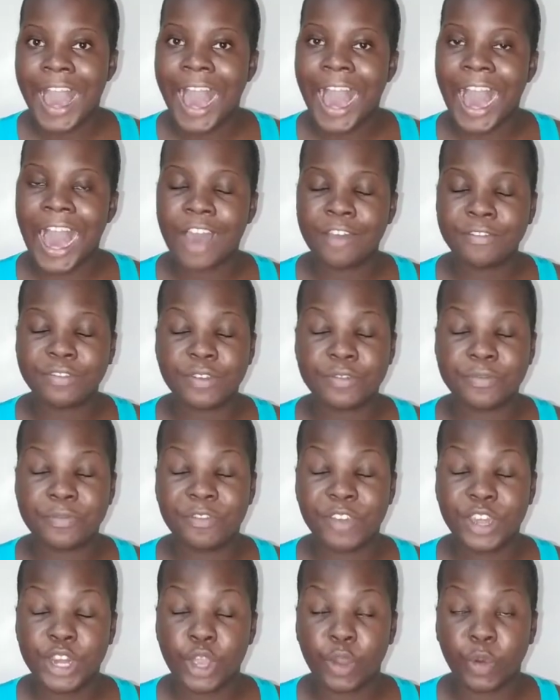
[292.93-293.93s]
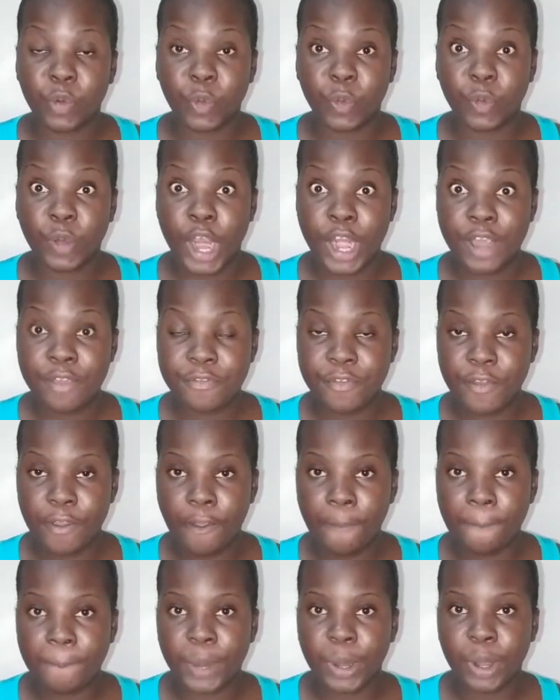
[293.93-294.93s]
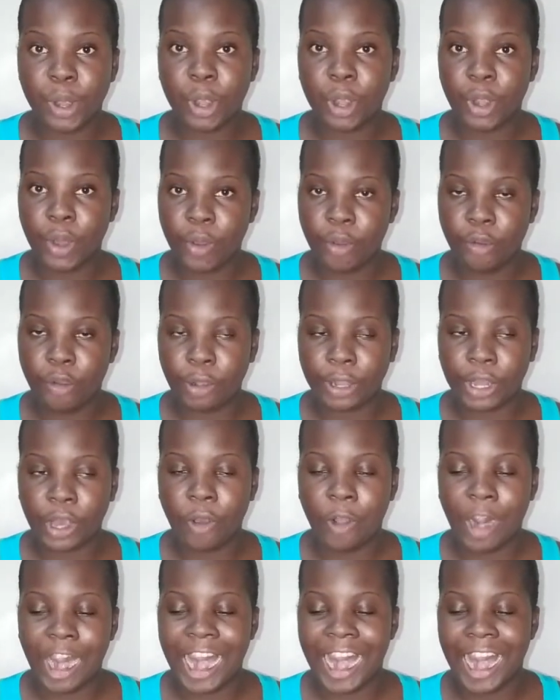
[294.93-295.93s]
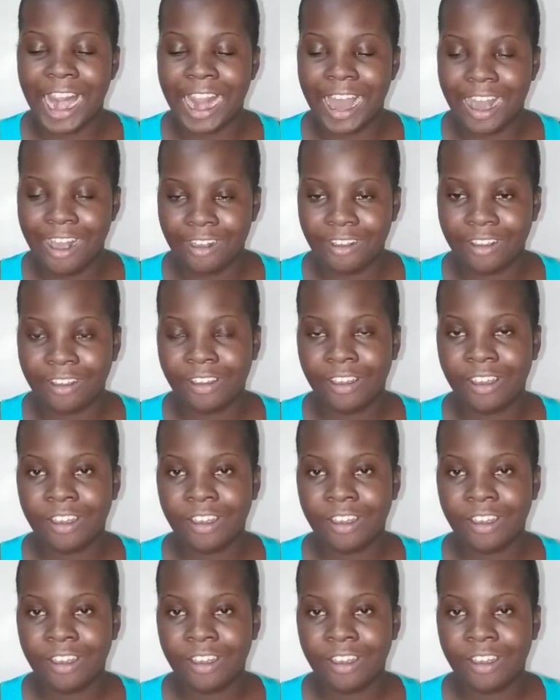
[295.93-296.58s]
have the video ready to upload or long